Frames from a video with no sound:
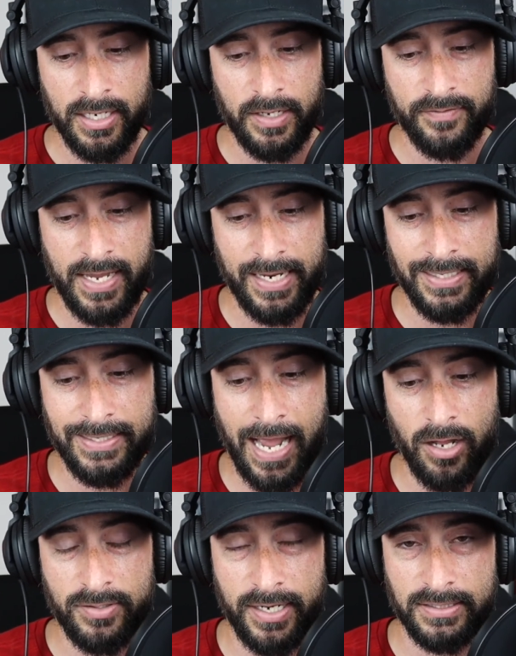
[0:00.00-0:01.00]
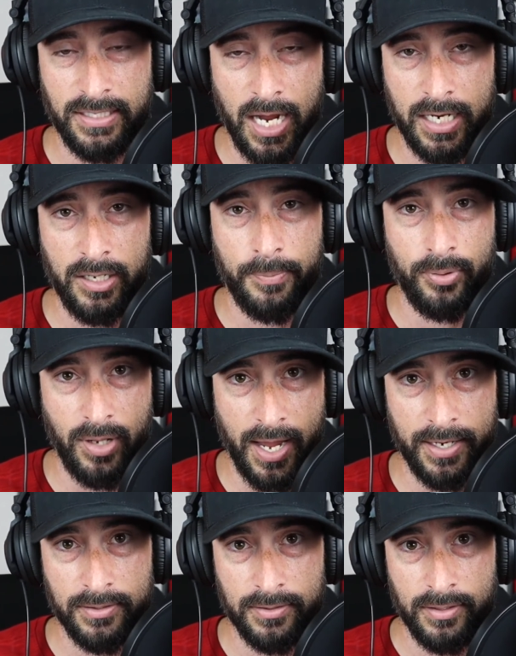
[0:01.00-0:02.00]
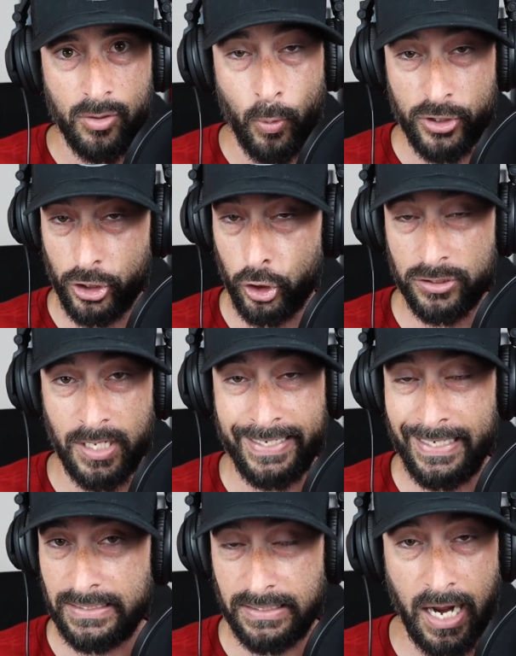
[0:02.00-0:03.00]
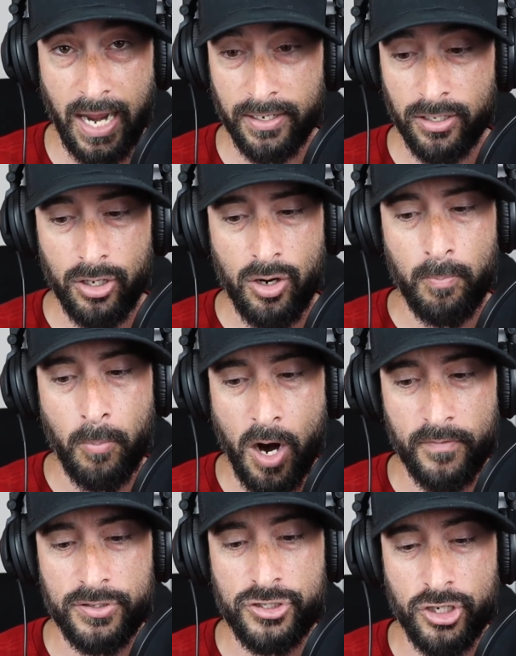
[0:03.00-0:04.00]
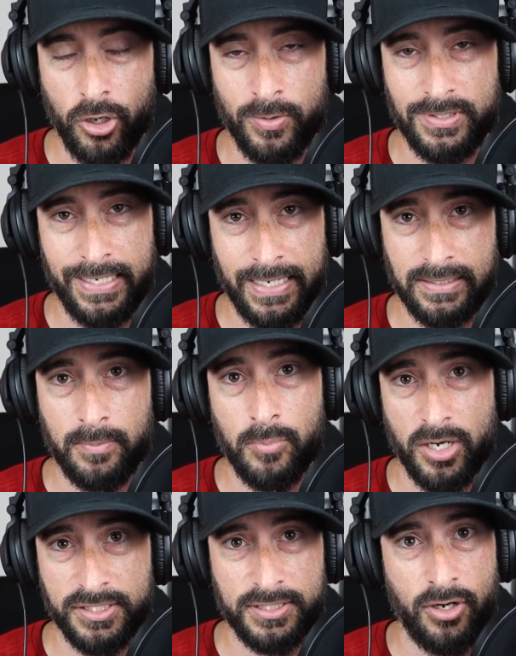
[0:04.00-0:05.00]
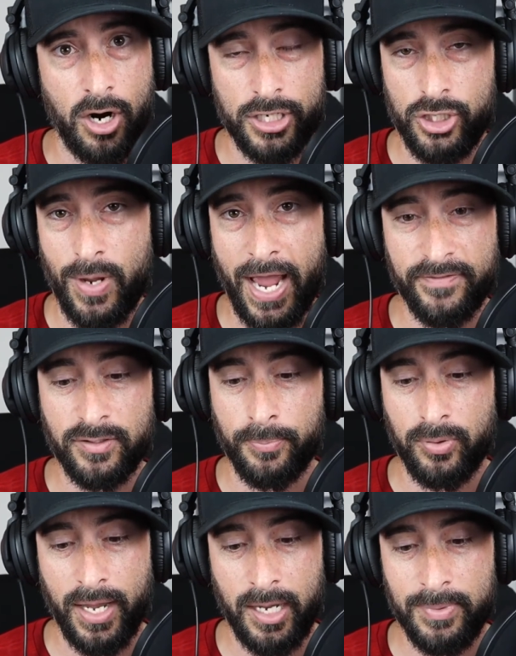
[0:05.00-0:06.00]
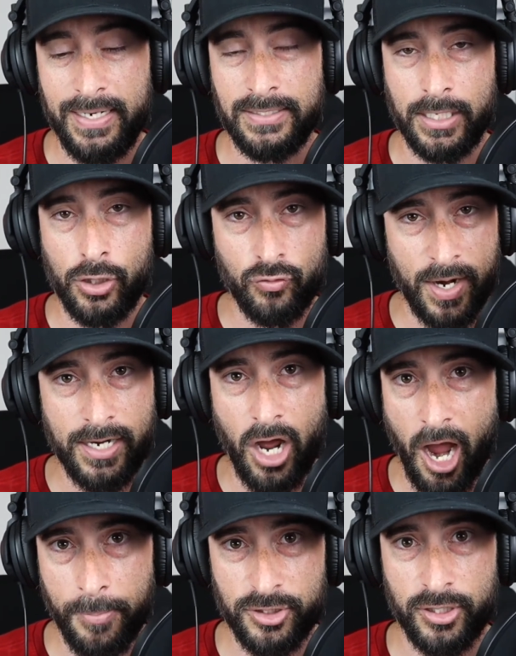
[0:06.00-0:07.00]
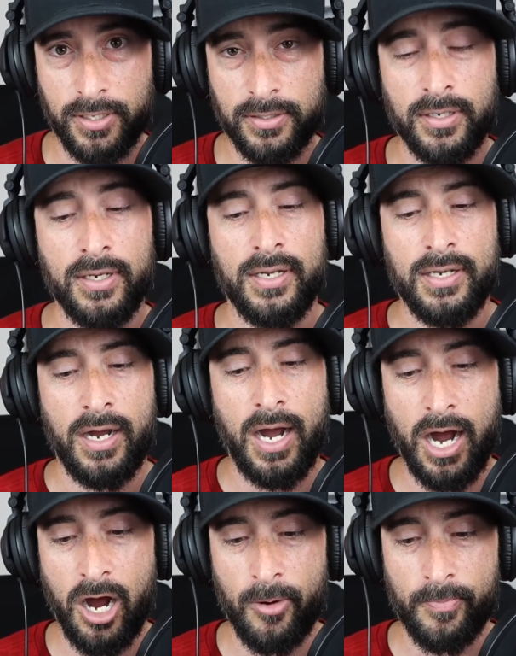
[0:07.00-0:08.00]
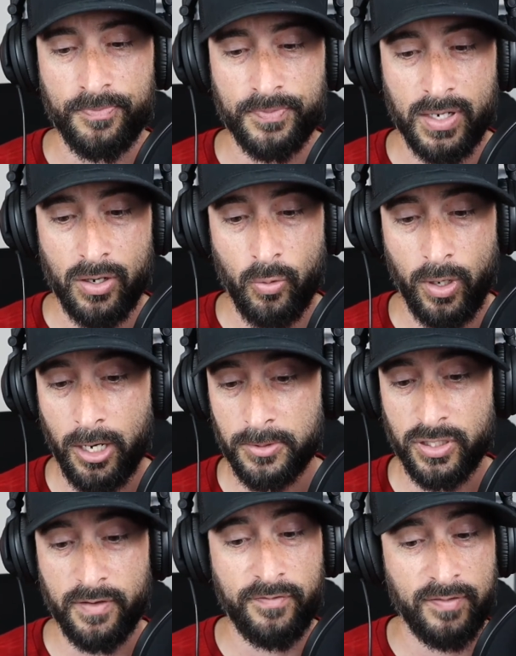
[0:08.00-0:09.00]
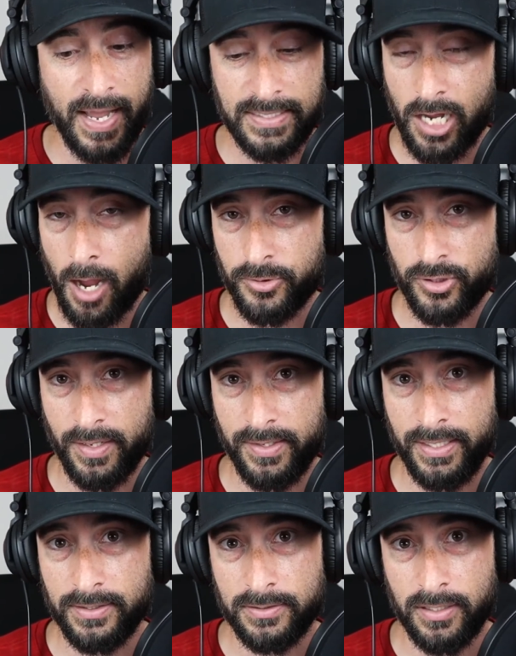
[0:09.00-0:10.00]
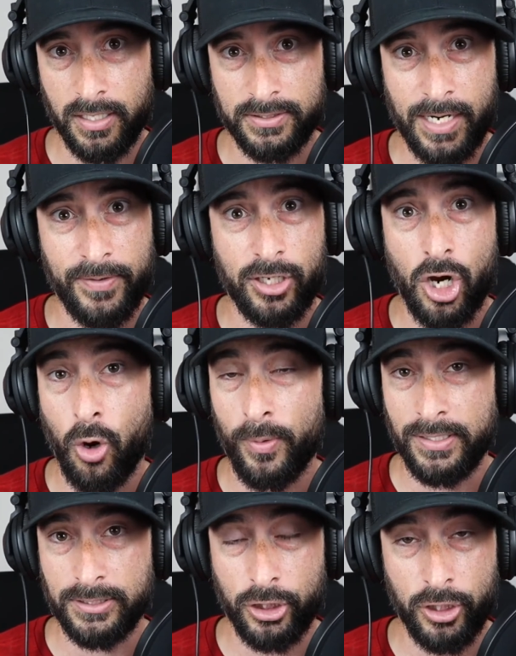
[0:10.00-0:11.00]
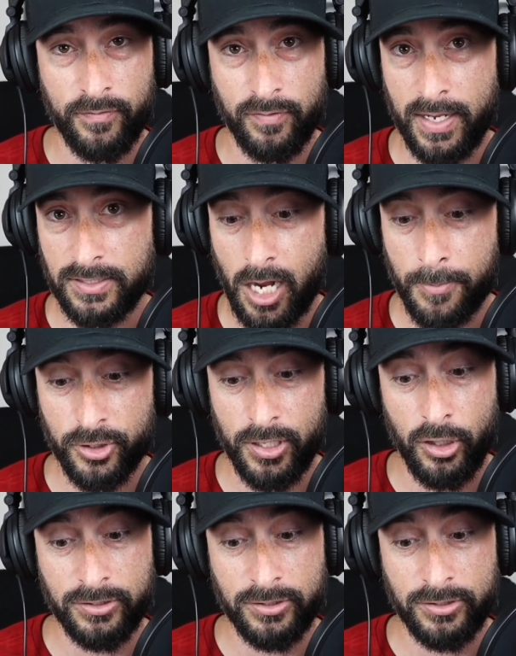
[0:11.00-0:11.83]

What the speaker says: If Kenny Galladay is not going to play, which it looks like he's not, Marvin Jones is a must start. You have to play him. He's a great option. When it comes to a flex option, I think Tyreek Cohen is a good flex option.